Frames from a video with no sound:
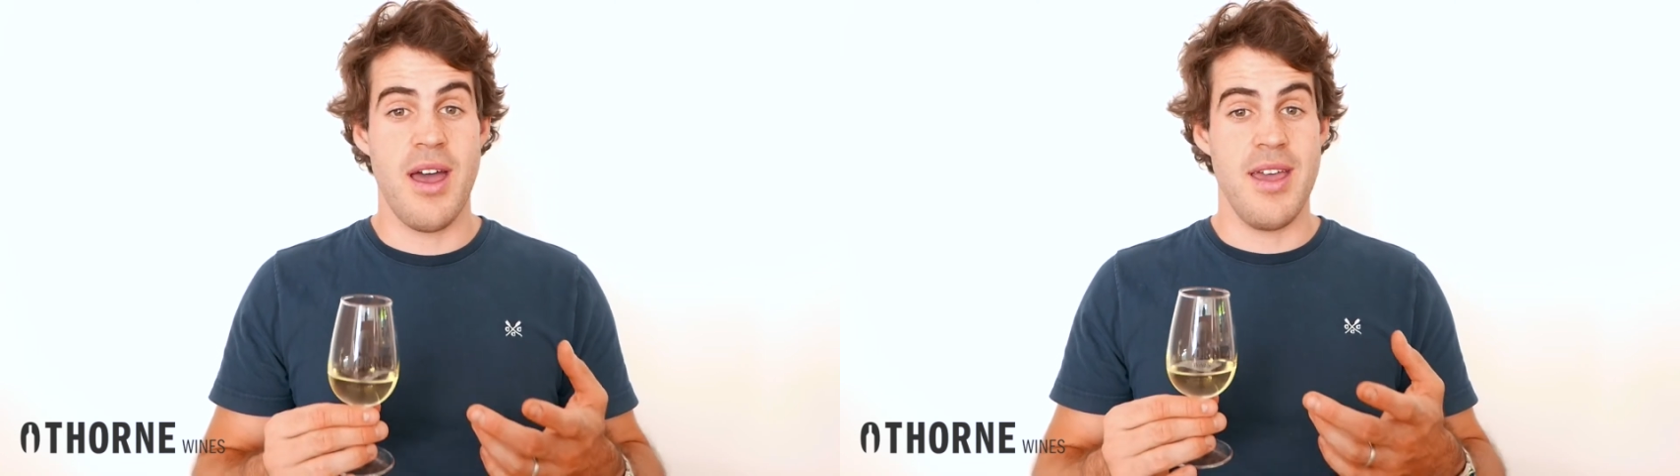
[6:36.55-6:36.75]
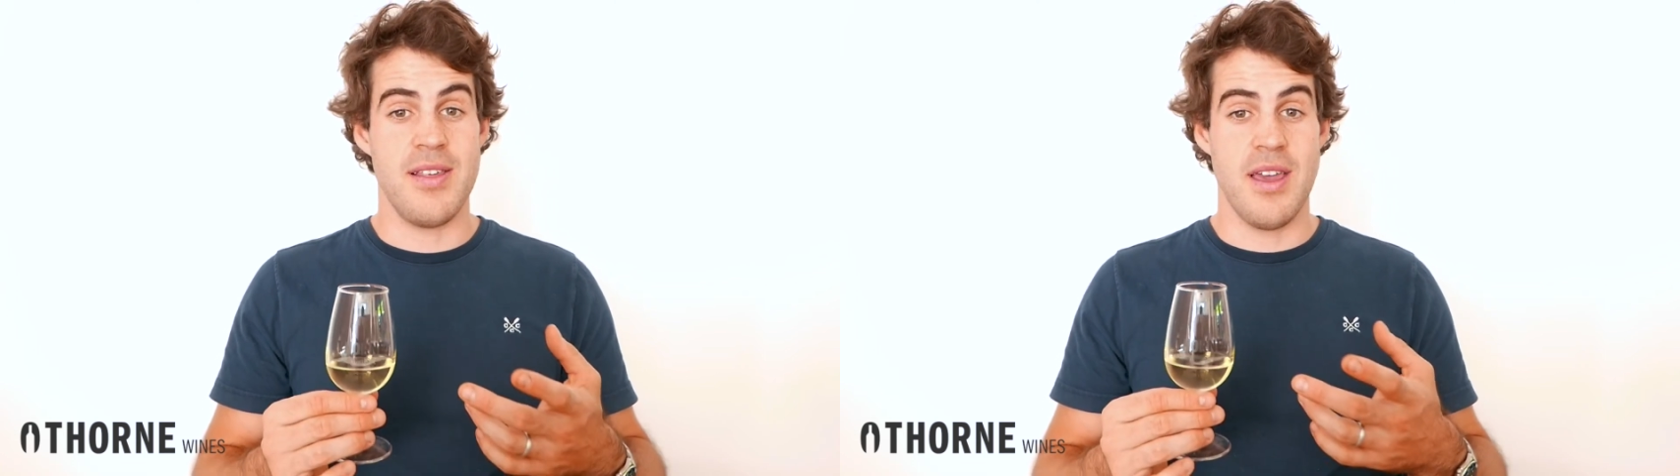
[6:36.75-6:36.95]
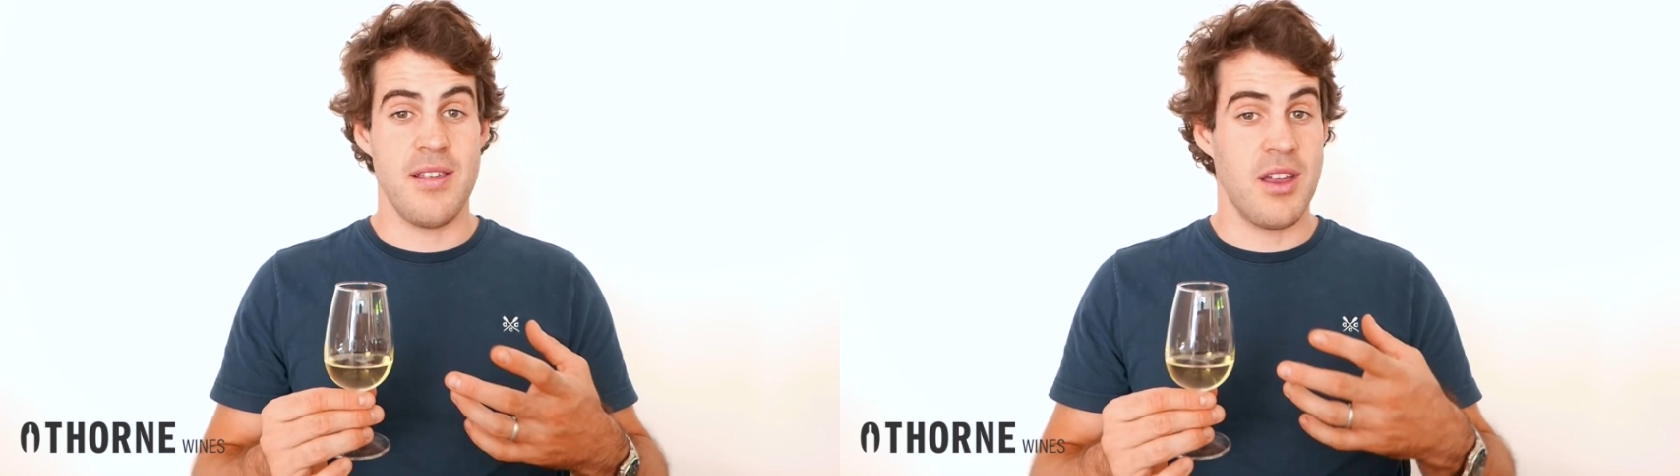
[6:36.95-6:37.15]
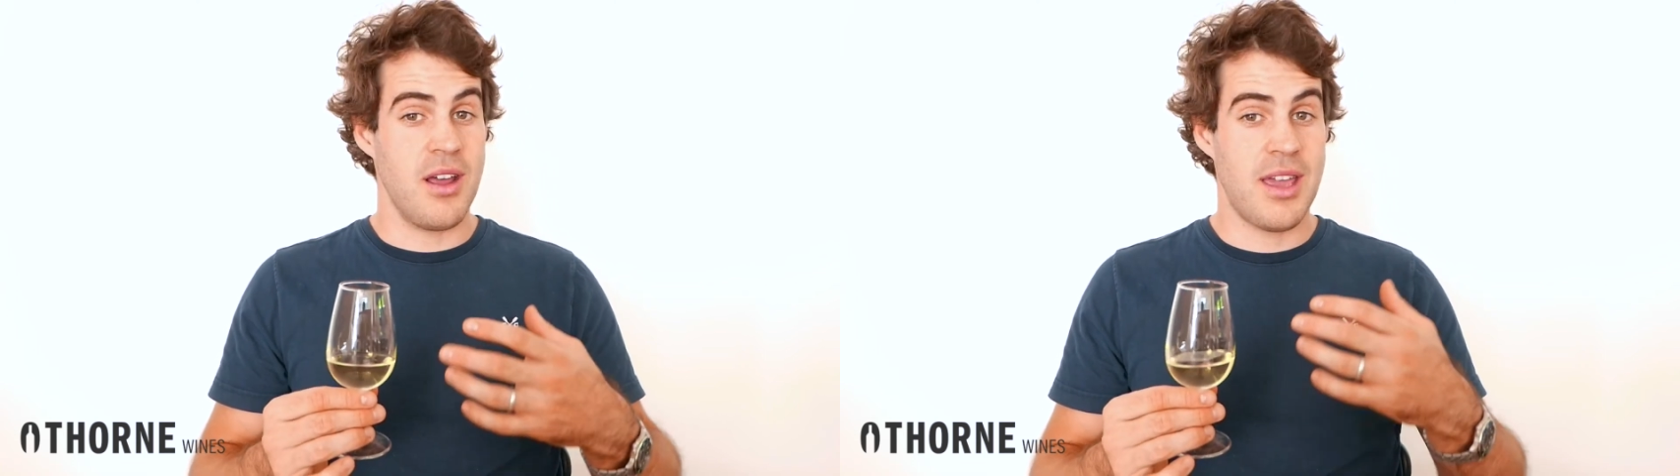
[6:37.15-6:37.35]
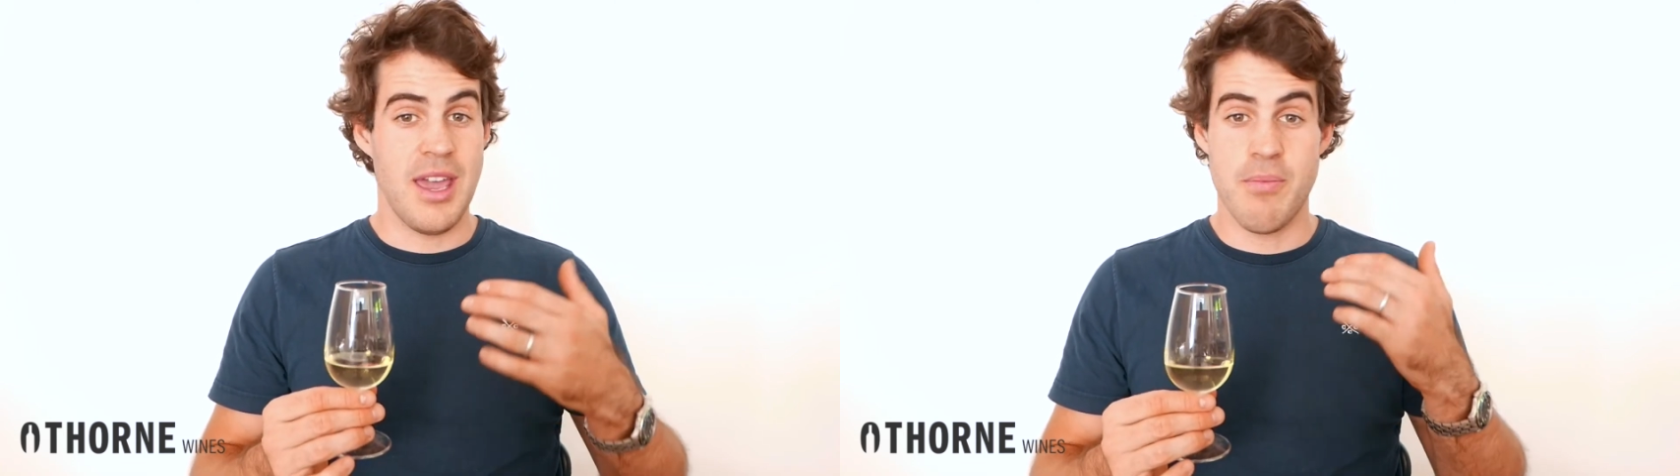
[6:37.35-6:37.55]
is going
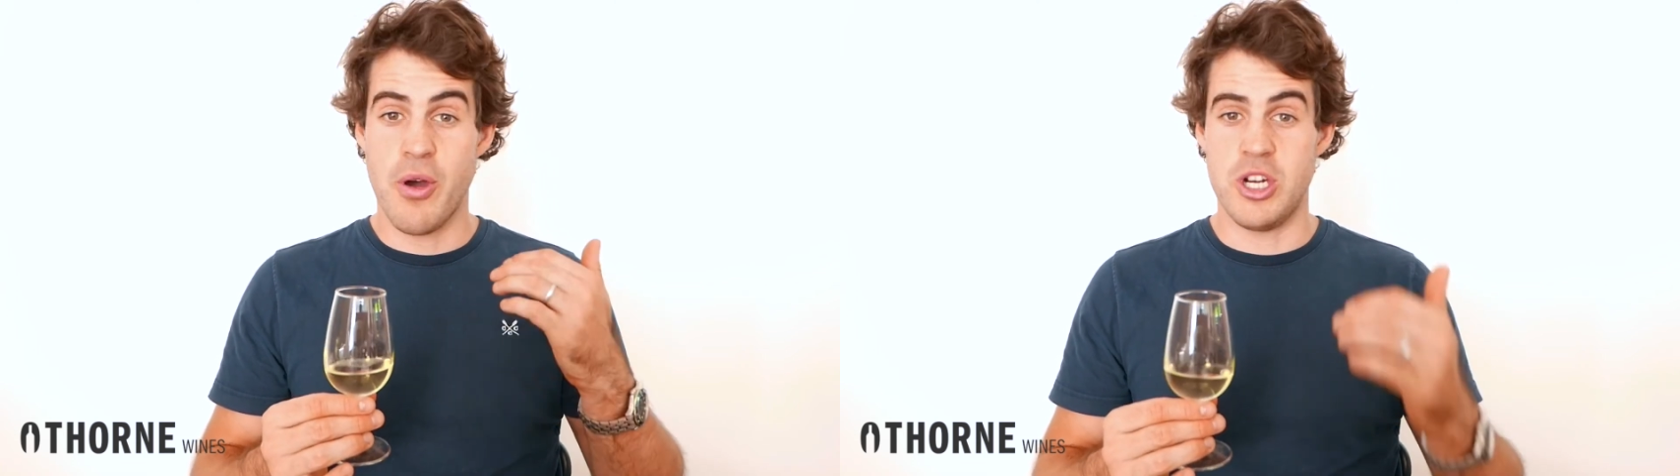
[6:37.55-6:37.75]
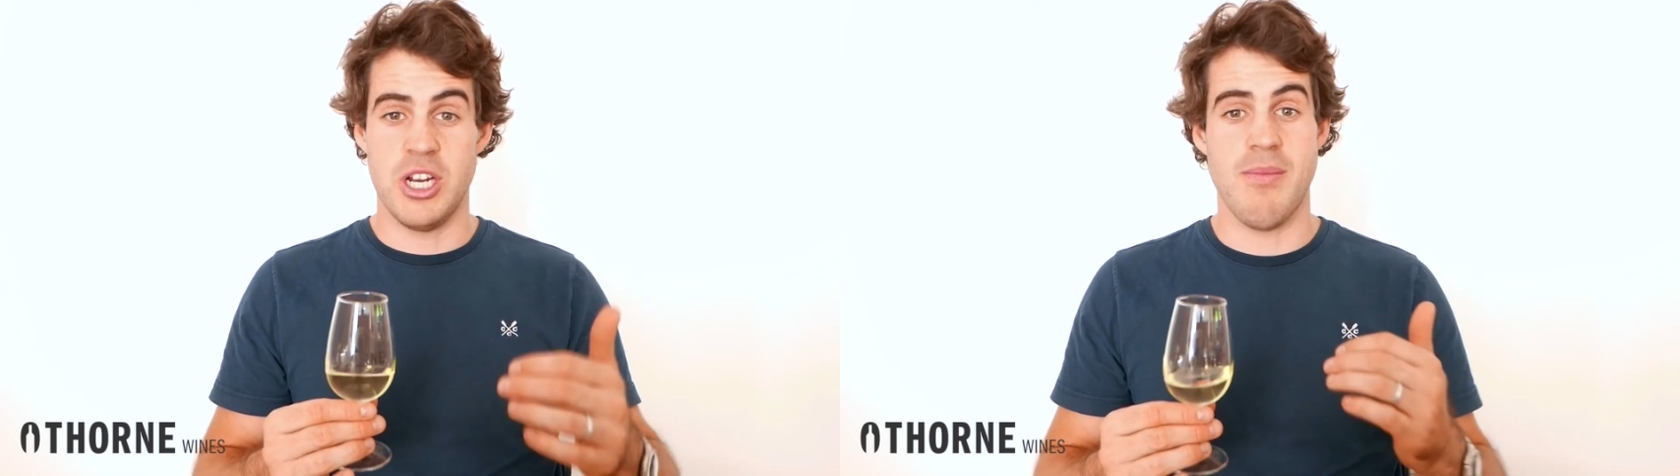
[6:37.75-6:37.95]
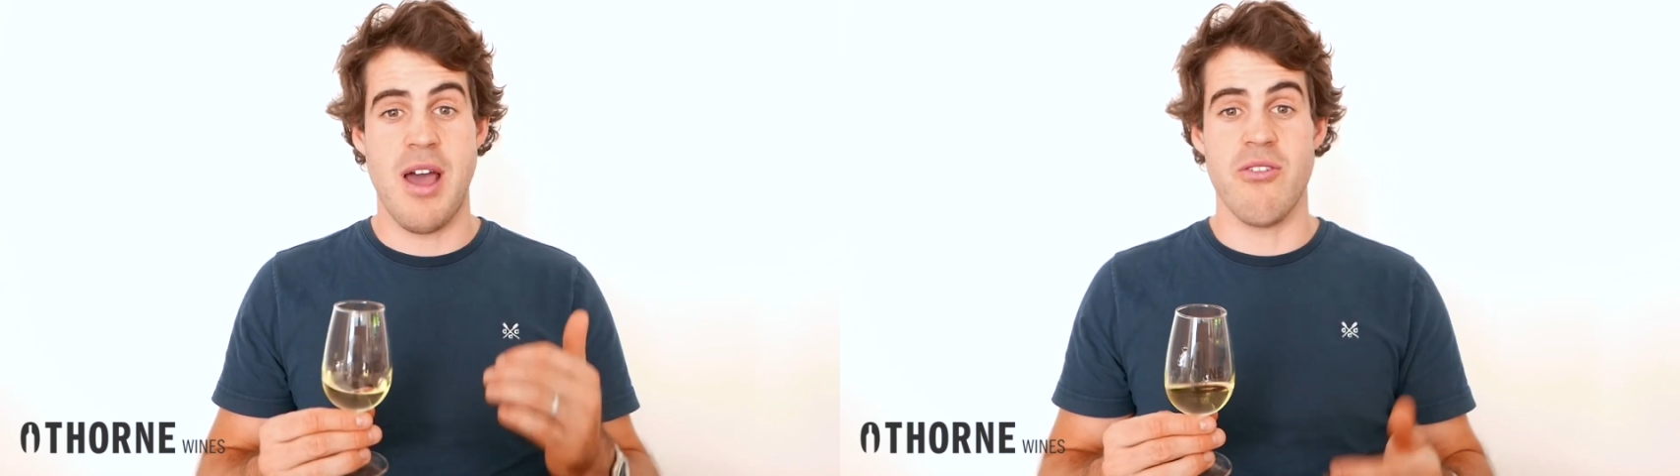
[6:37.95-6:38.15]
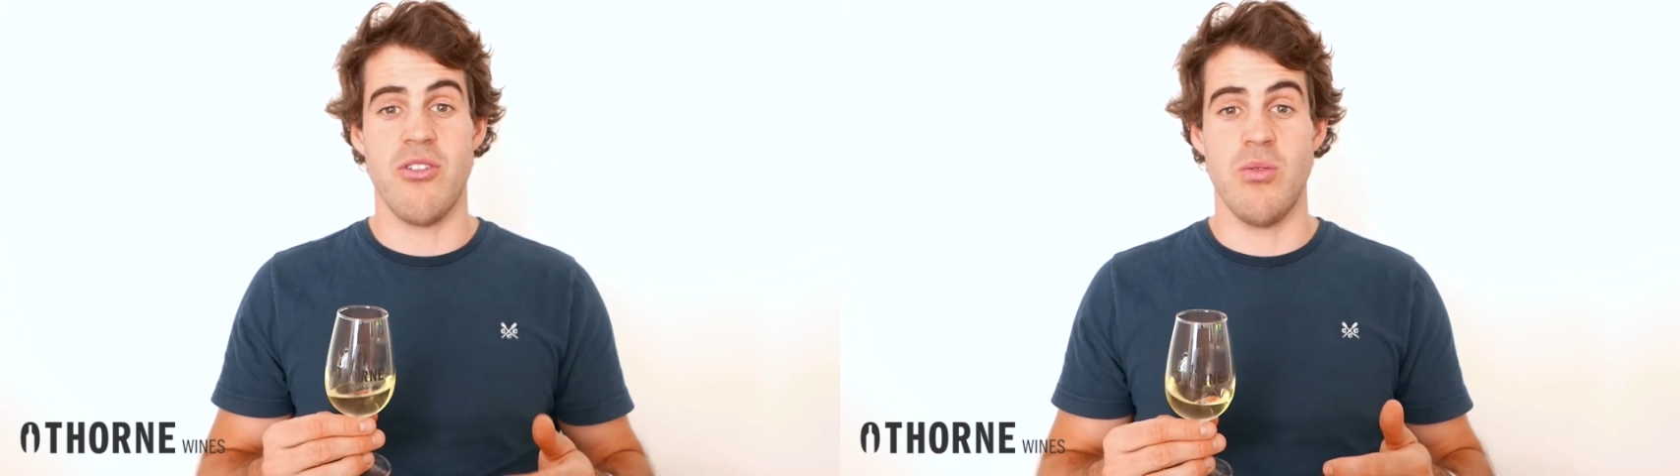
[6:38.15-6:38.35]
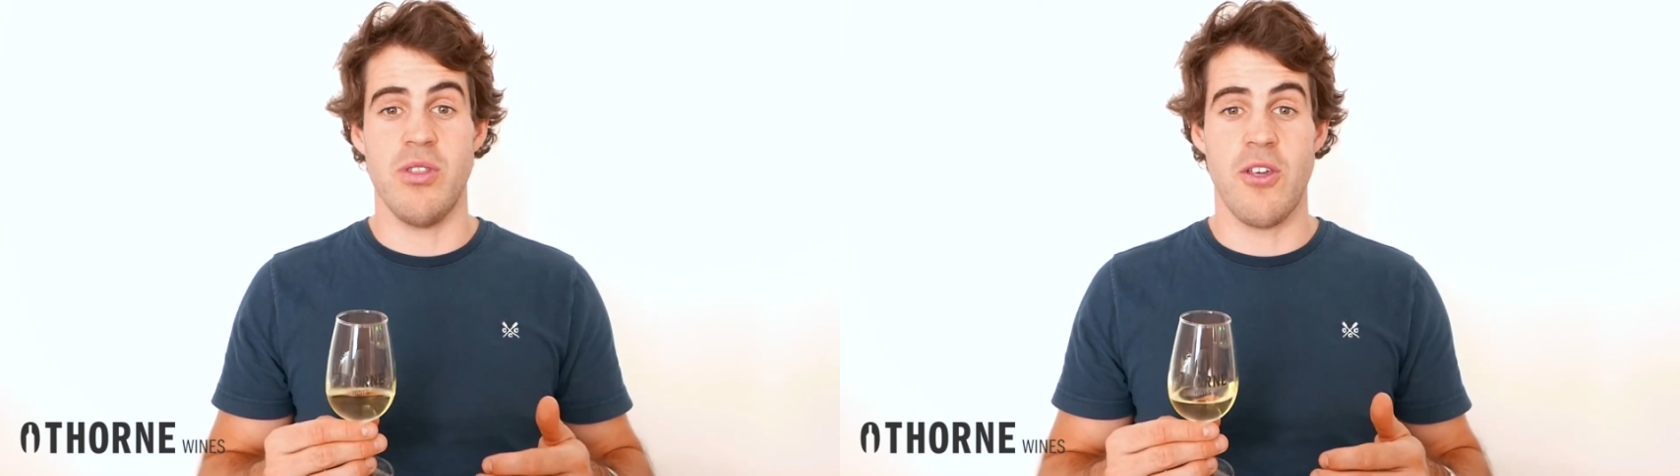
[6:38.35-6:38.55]
to keep pushing the
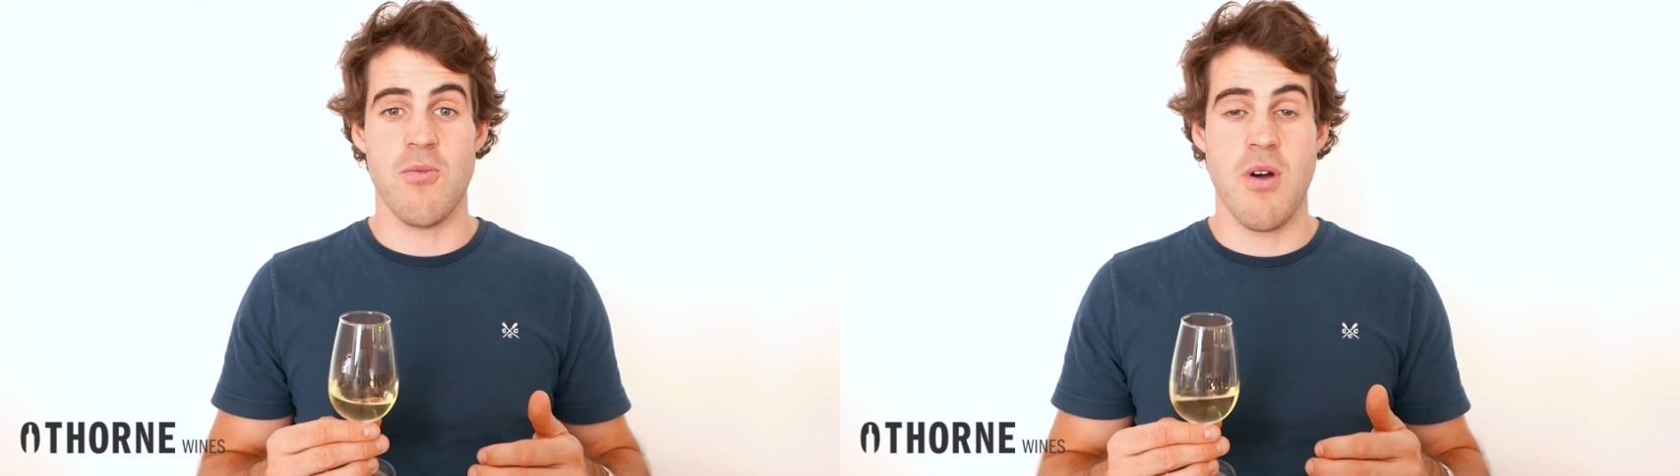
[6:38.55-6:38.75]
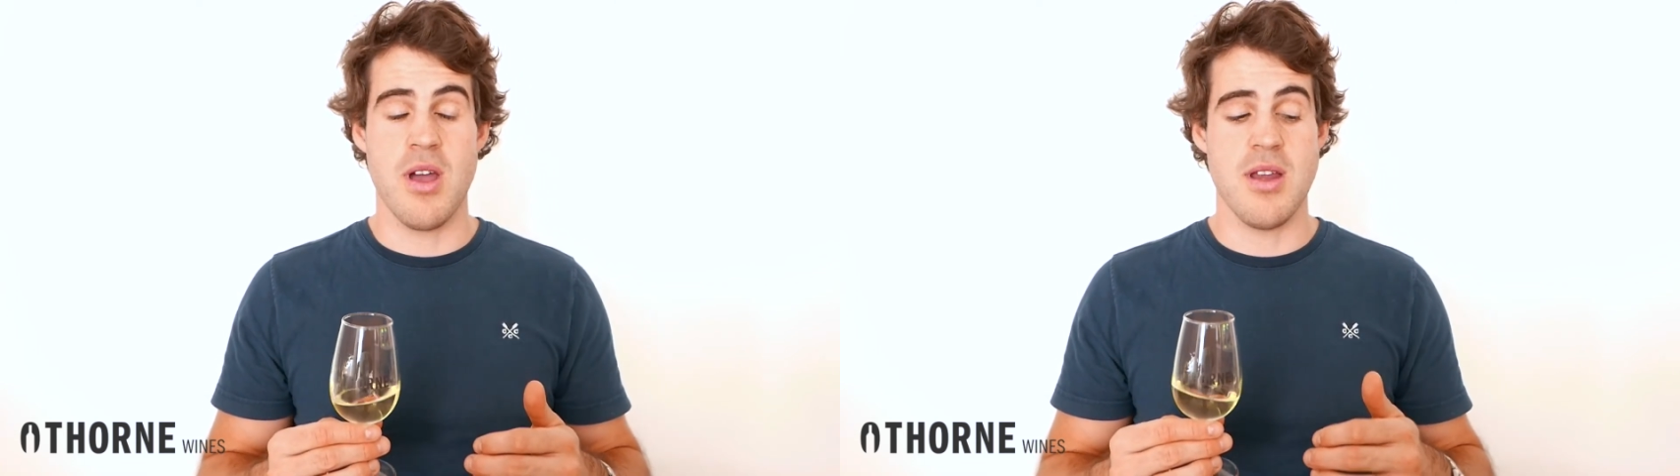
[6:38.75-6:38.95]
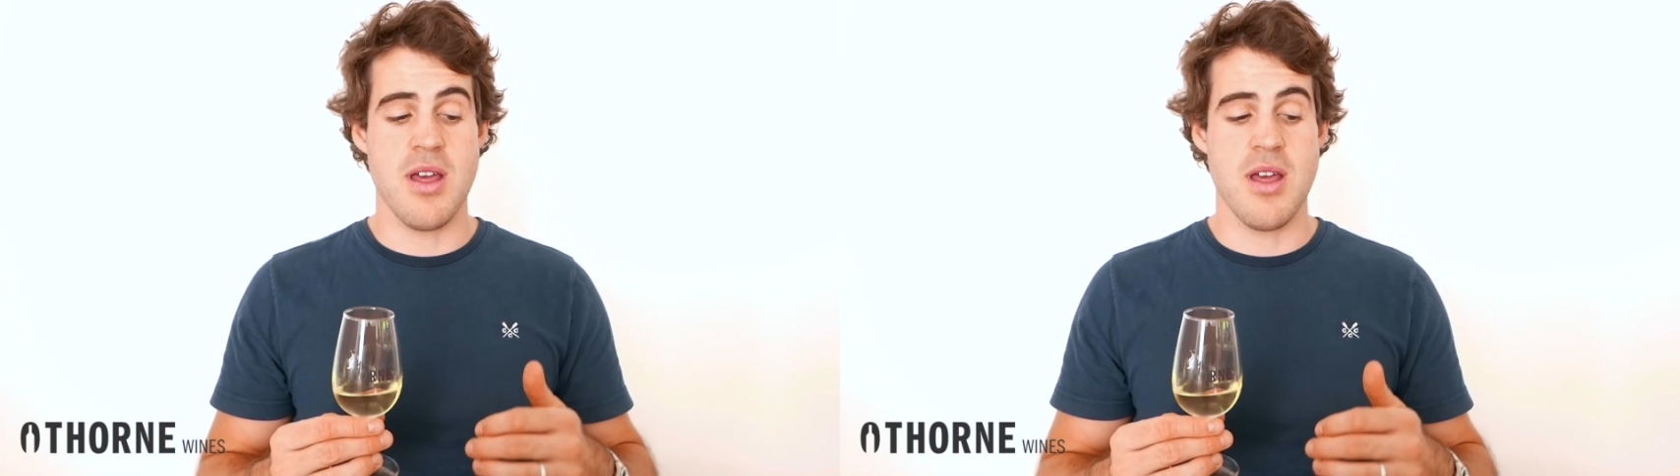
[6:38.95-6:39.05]
boundaries with this wine,